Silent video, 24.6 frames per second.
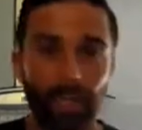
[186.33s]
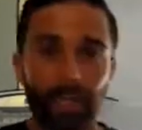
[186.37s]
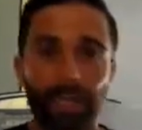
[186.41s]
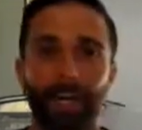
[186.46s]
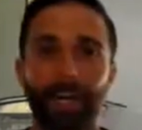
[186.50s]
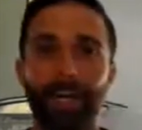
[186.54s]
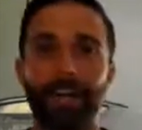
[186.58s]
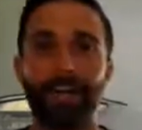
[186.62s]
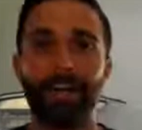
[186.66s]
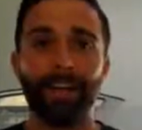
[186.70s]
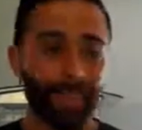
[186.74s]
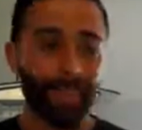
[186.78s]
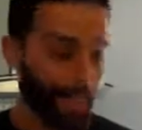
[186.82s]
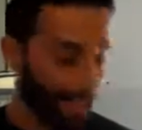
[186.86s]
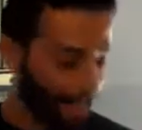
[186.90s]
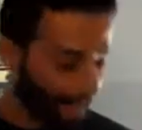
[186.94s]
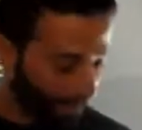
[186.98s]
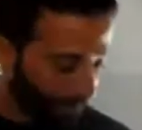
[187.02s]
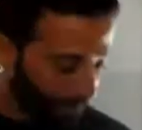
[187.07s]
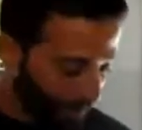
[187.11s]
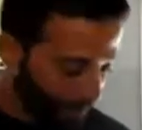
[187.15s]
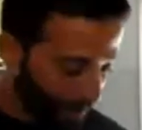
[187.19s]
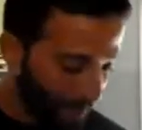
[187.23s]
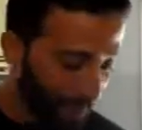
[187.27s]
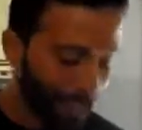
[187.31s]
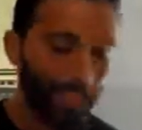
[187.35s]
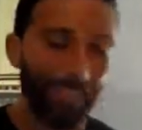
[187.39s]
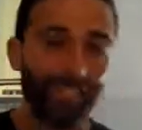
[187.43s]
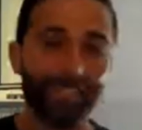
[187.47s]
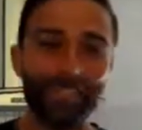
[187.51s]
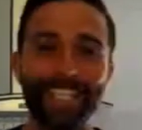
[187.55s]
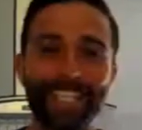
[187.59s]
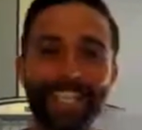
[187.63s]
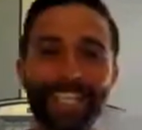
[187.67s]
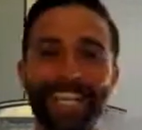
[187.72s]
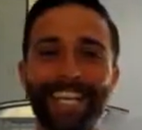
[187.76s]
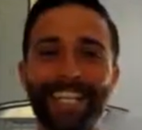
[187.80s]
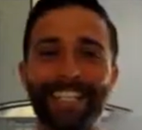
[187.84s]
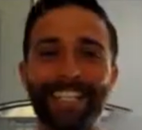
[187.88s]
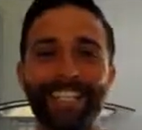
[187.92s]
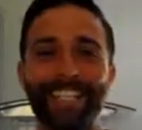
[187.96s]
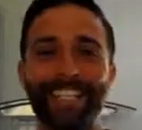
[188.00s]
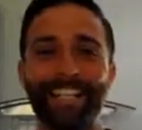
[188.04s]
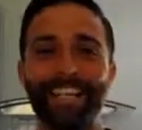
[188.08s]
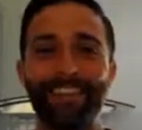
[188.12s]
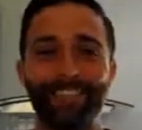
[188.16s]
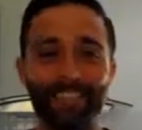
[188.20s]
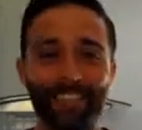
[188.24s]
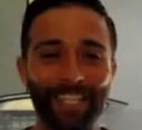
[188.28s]
Fernando,
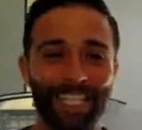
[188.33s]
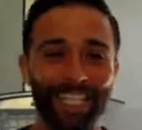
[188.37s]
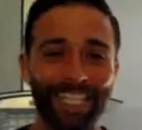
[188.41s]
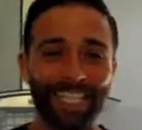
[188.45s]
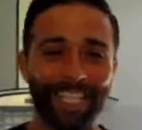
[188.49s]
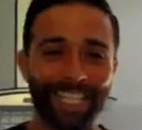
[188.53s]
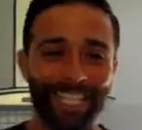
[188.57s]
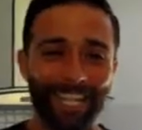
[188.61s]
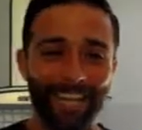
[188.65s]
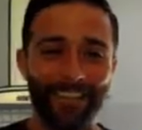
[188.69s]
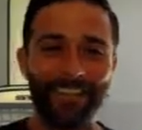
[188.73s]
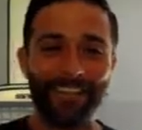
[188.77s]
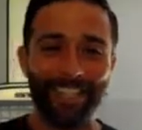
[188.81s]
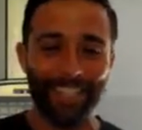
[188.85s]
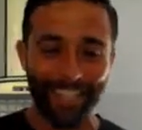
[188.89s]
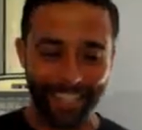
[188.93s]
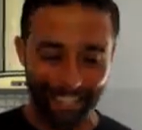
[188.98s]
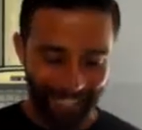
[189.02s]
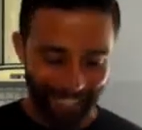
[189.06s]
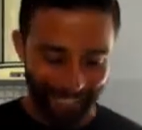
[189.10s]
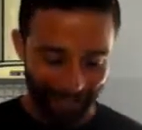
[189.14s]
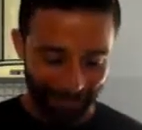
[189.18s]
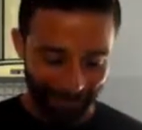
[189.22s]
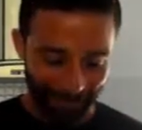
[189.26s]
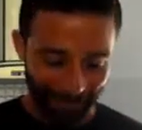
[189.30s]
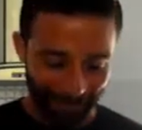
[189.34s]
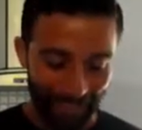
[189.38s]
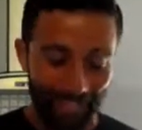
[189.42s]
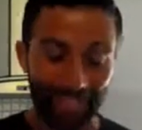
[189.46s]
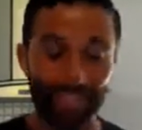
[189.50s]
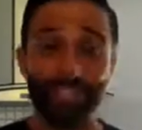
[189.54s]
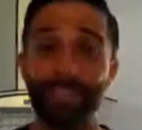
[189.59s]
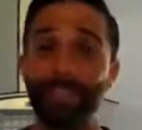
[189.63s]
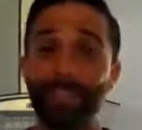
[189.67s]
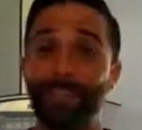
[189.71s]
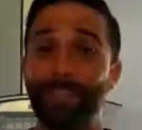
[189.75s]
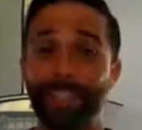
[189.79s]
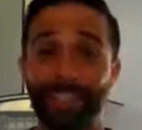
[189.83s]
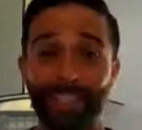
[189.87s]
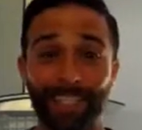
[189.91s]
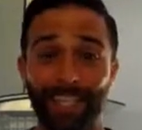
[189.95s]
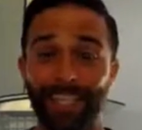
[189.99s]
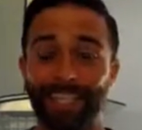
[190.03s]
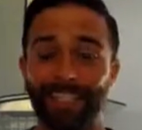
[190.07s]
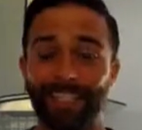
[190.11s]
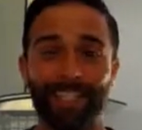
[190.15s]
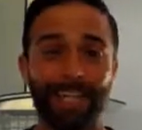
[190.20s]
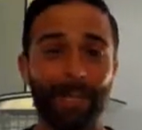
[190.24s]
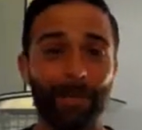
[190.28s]
exactly. I'm checking comments on here. Fernando,
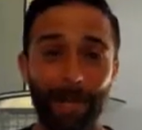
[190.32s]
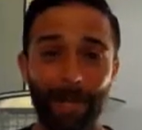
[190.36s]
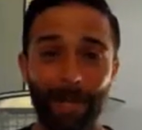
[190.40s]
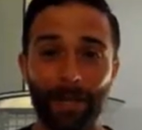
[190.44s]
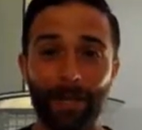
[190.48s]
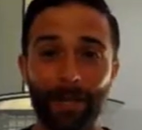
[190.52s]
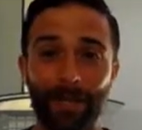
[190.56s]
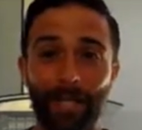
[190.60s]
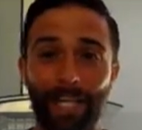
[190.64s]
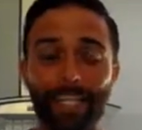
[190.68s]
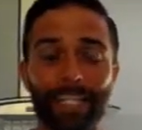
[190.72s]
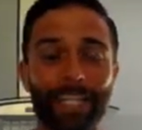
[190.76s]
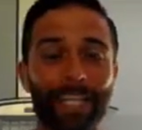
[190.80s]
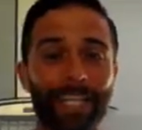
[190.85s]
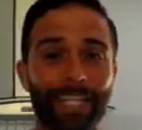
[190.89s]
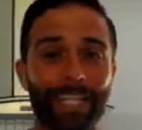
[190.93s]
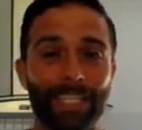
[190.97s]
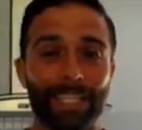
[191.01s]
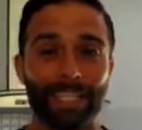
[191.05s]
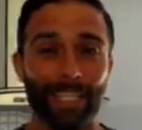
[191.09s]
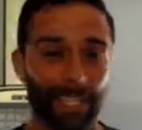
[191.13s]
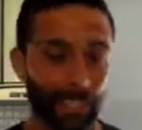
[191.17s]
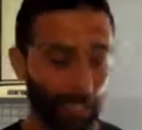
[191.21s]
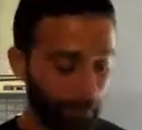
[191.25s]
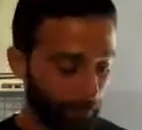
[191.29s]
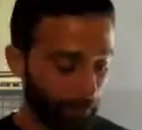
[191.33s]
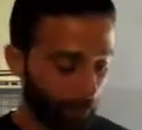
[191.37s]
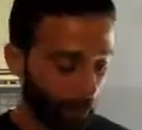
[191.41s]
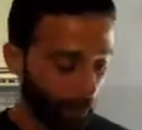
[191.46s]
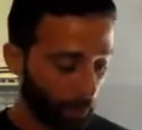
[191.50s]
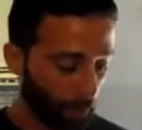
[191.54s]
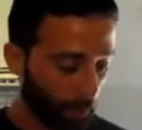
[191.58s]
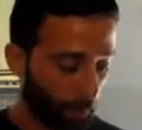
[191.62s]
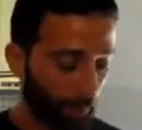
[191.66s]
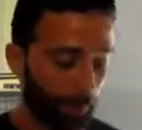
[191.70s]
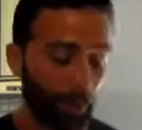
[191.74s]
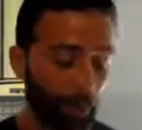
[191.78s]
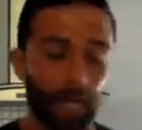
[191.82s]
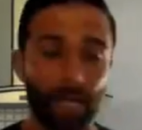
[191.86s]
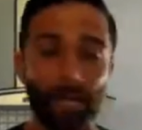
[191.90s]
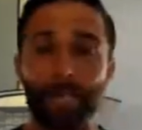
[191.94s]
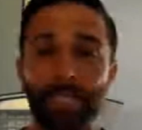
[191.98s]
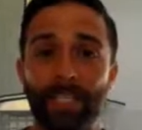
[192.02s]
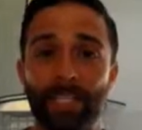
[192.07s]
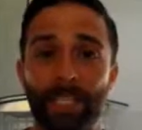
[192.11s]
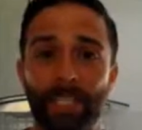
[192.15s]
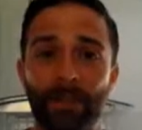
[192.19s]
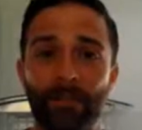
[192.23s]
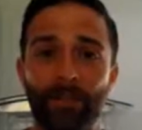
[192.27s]
yes, and I'll get to that in a second, but you're a prime
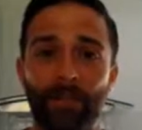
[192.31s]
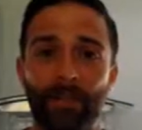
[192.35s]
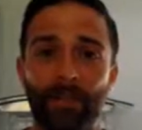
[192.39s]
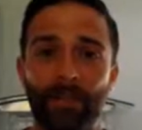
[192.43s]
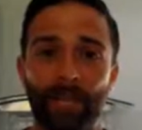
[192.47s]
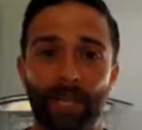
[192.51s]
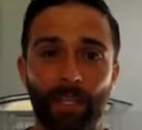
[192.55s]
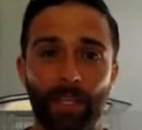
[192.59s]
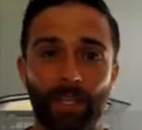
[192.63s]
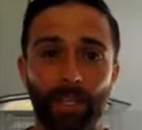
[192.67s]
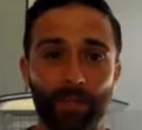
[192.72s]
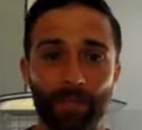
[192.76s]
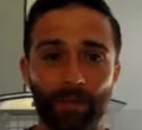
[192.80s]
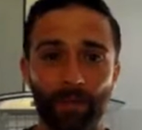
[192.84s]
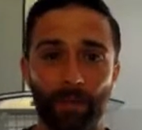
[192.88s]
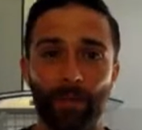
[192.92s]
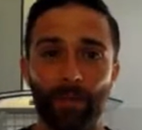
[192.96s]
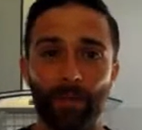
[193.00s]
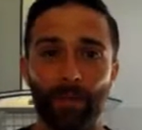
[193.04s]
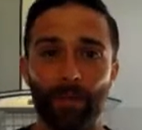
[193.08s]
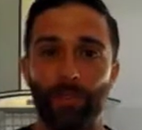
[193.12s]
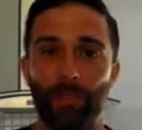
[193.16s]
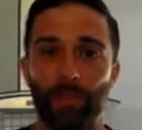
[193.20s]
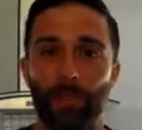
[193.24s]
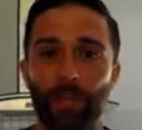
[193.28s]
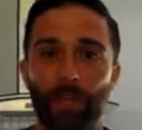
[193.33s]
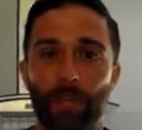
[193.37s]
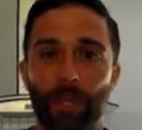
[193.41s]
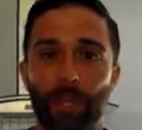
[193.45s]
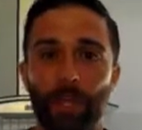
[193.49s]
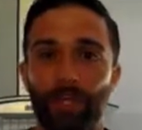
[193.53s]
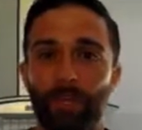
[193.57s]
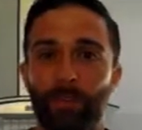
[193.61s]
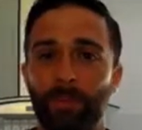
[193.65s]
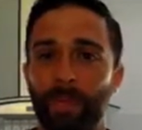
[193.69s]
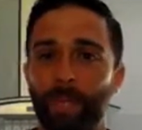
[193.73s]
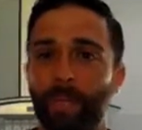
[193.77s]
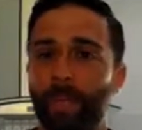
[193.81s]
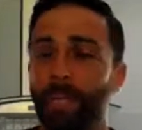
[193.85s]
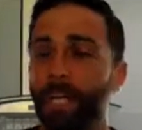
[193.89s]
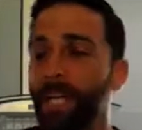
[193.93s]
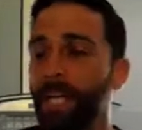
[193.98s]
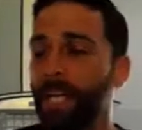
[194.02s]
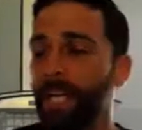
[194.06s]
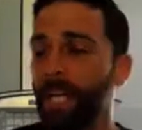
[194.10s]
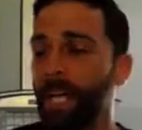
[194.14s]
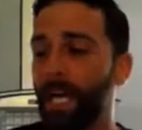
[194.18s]
example of that. That's one of the things we talked about.